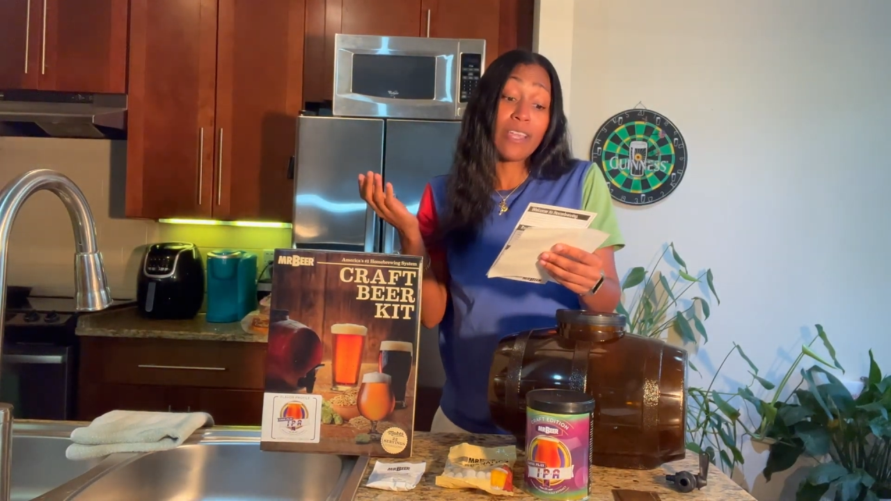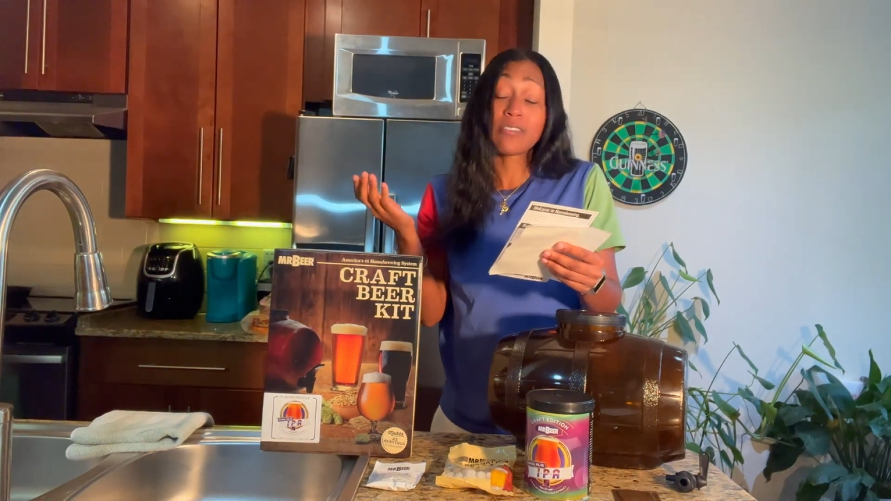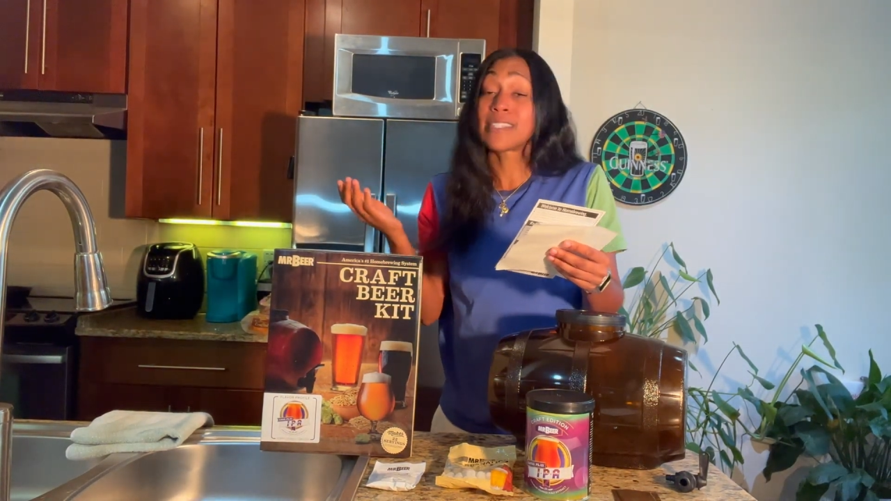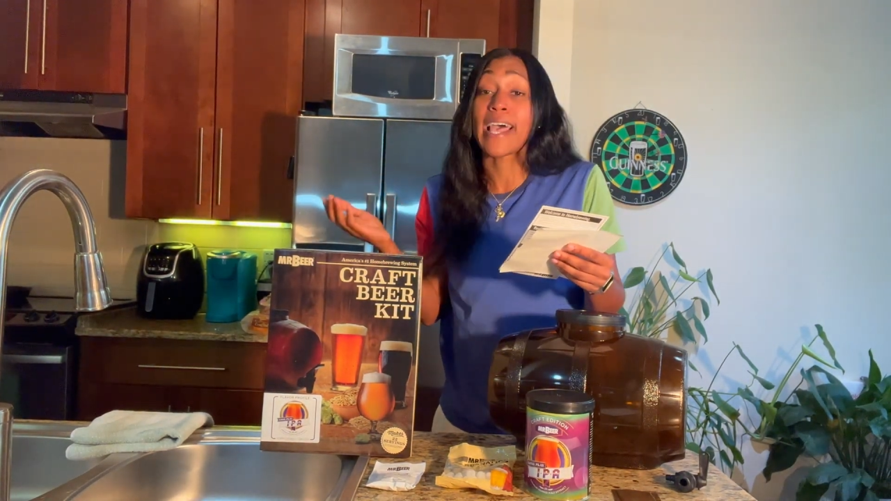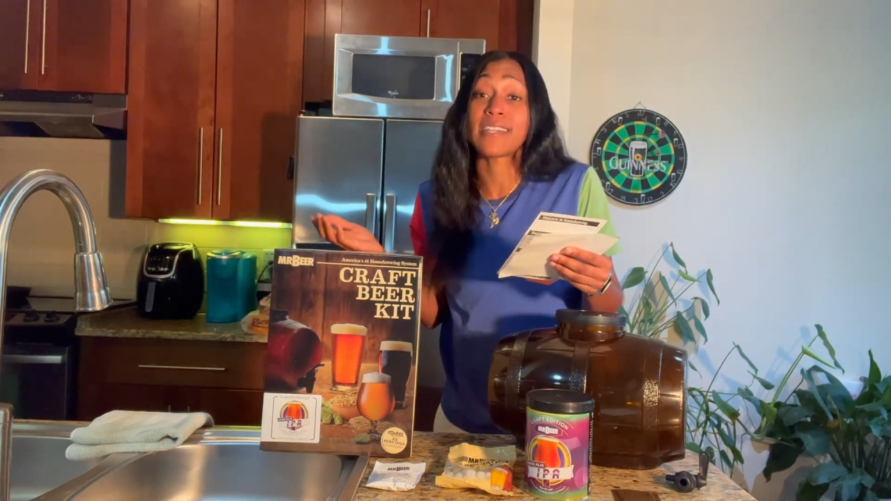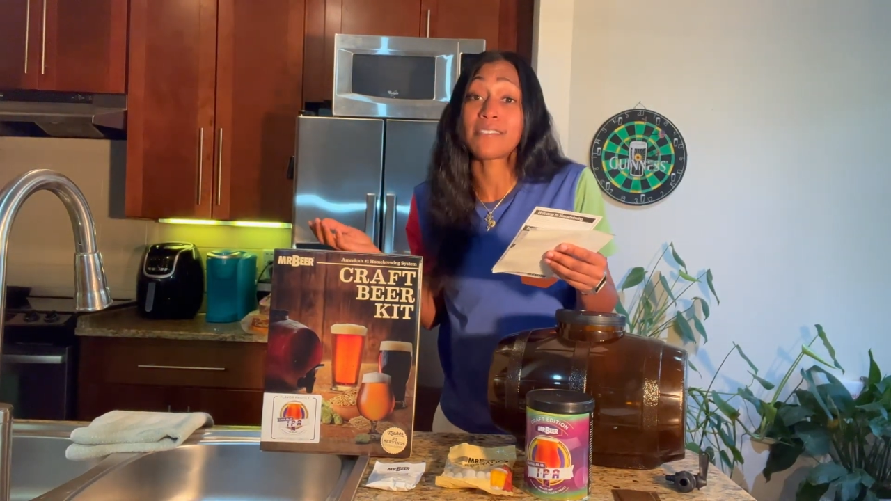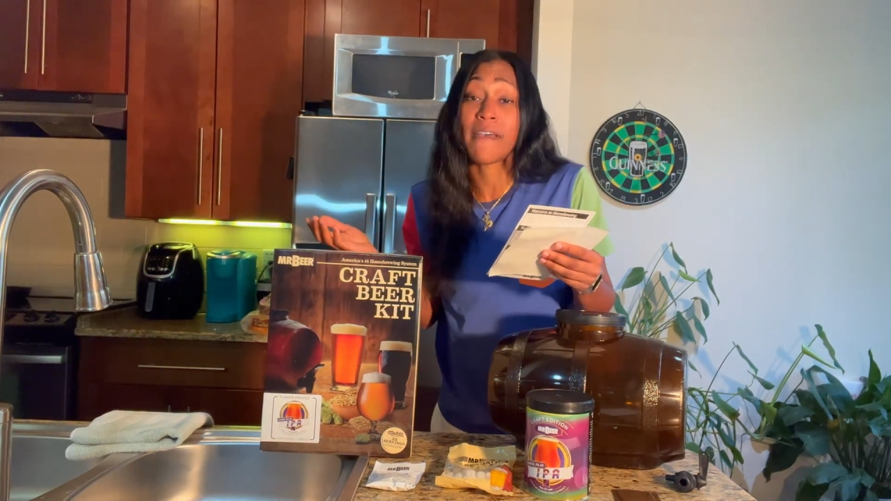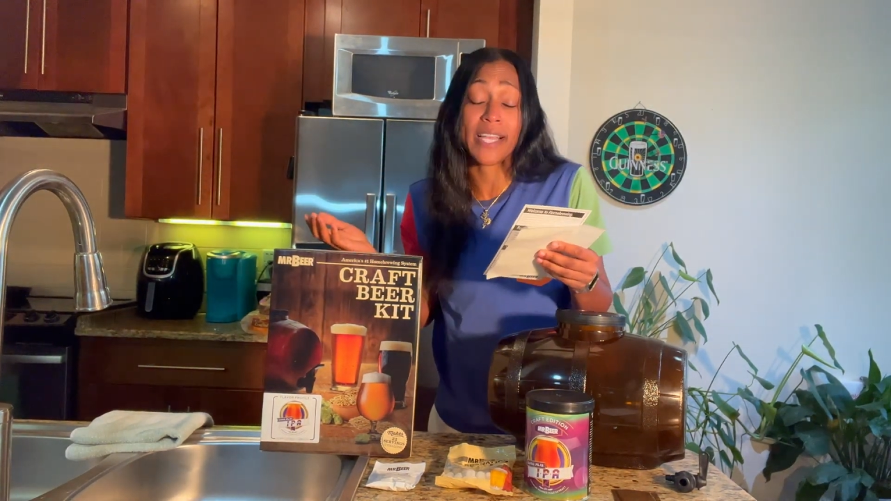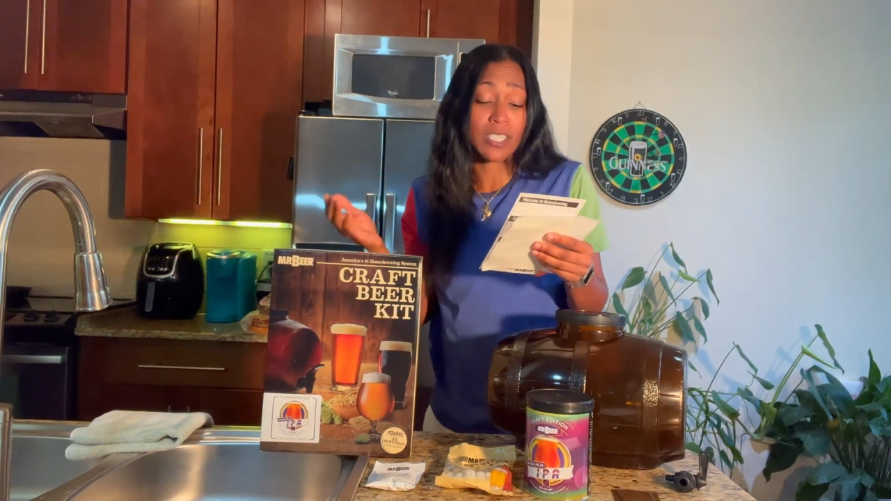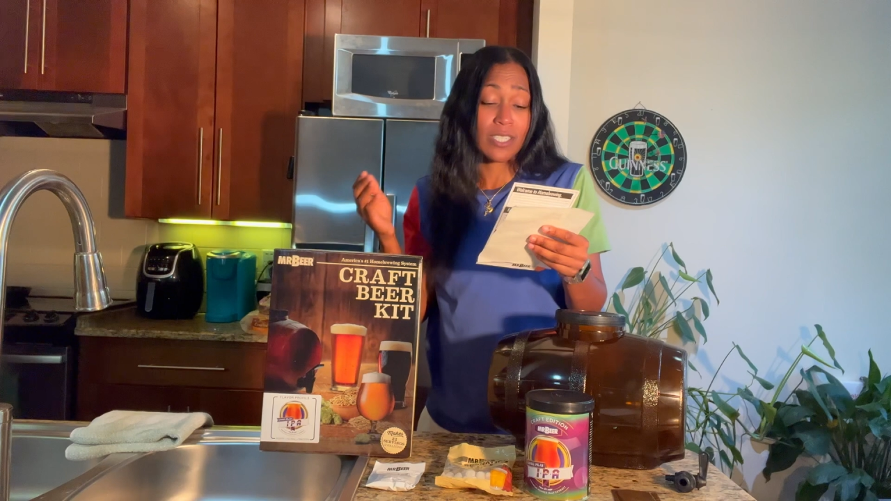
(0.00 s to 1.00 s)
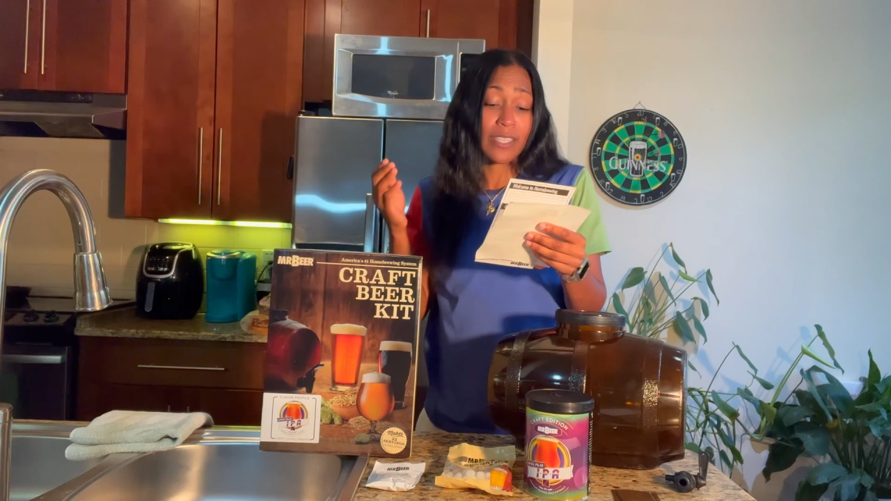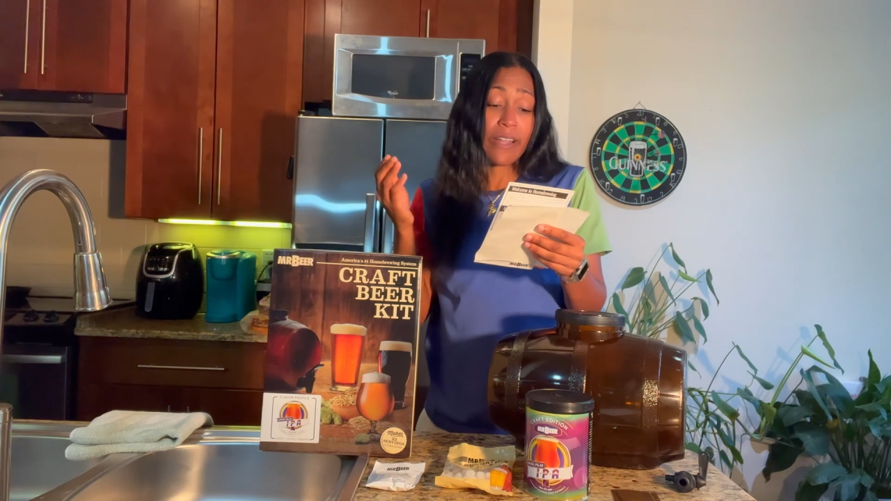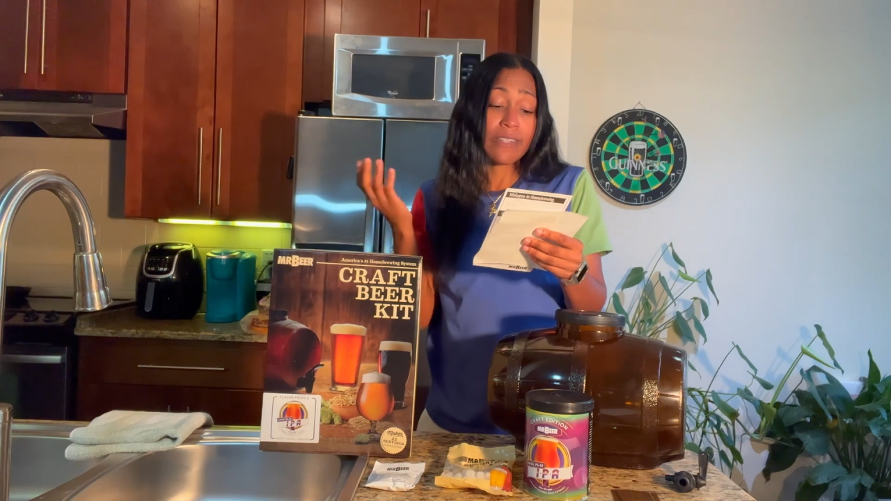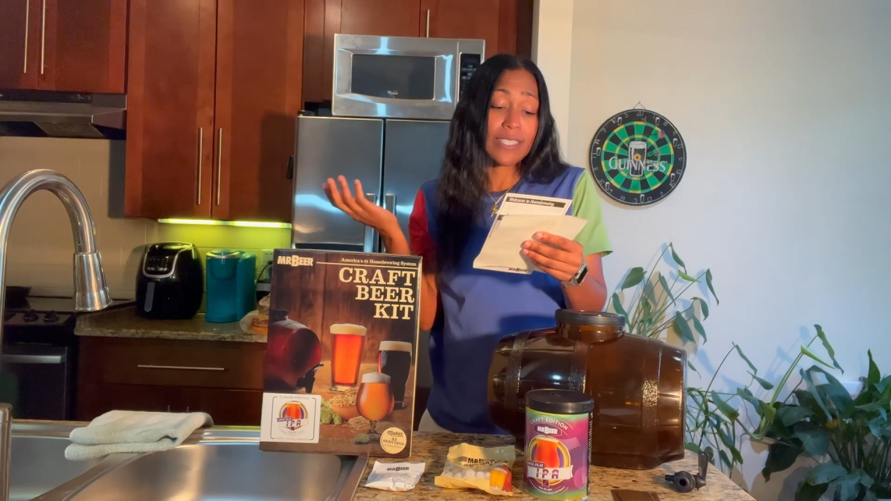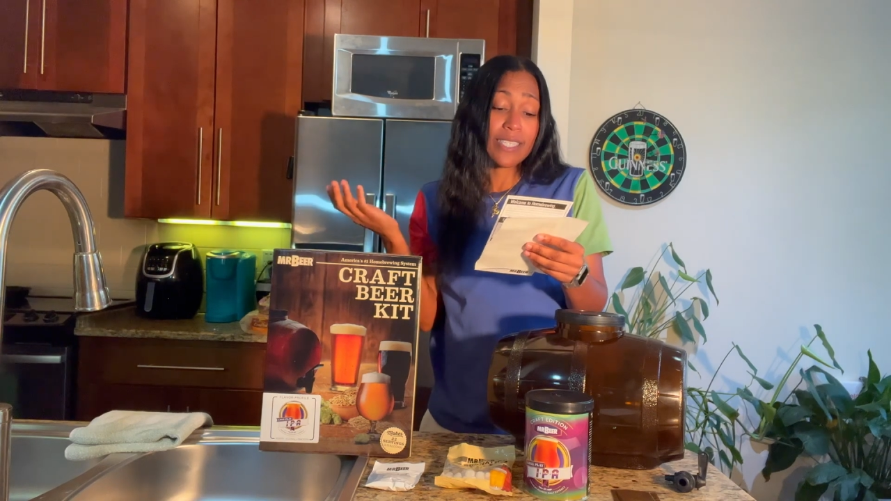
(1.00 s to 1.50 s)
your satisfaction is
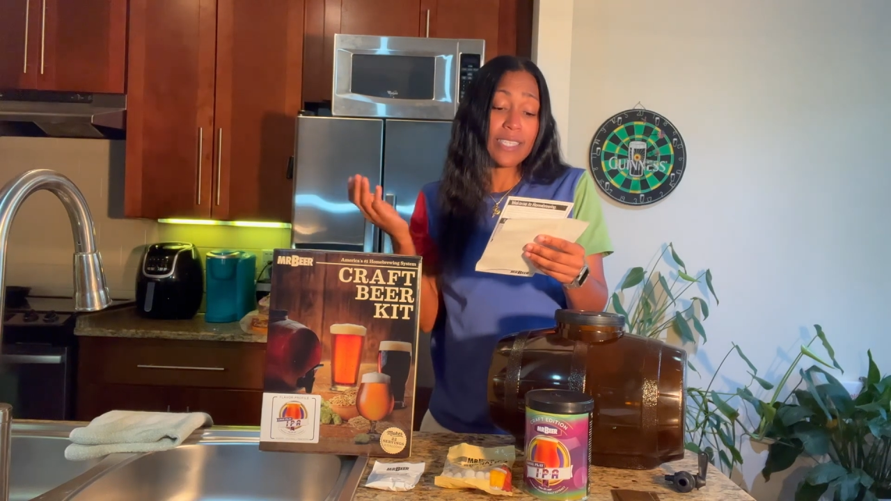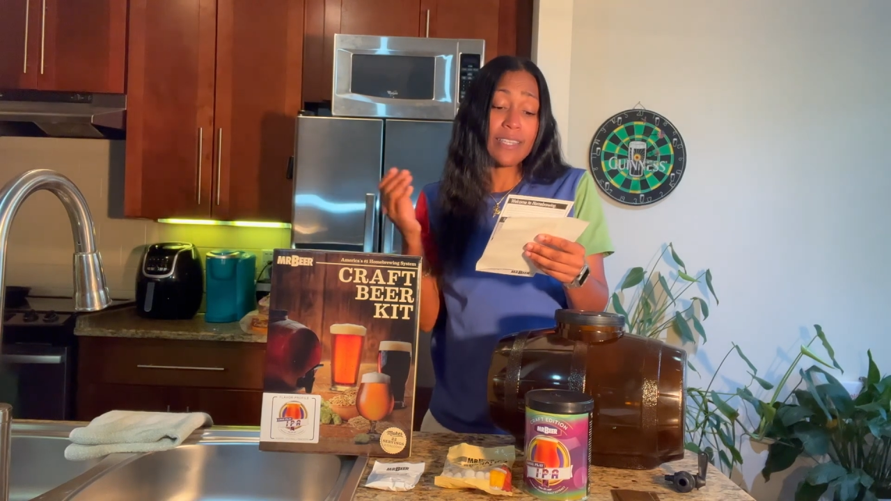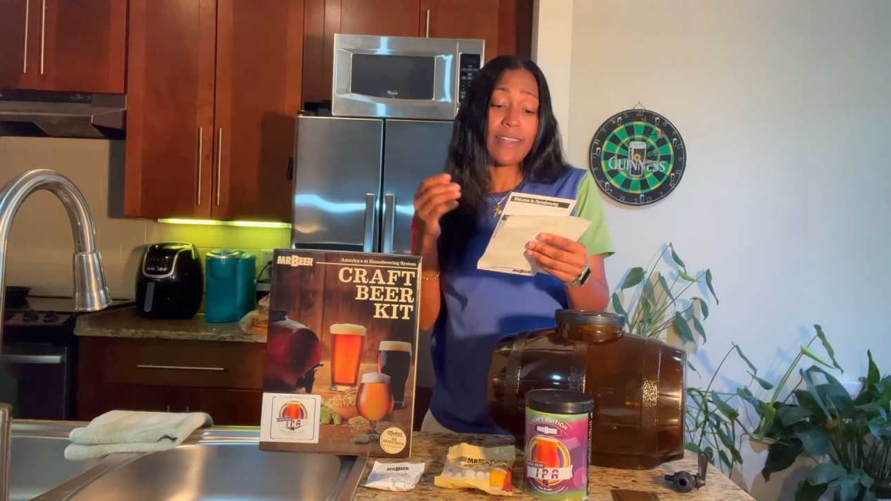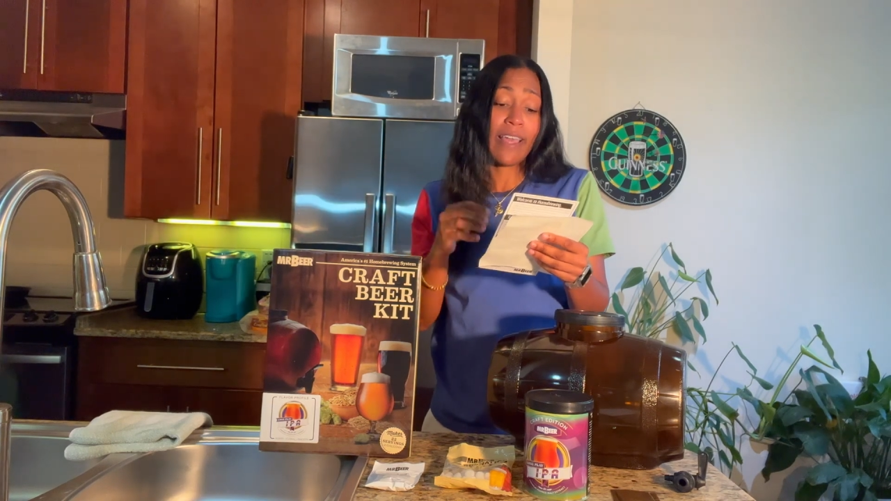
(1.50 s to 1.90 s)
guaranteed,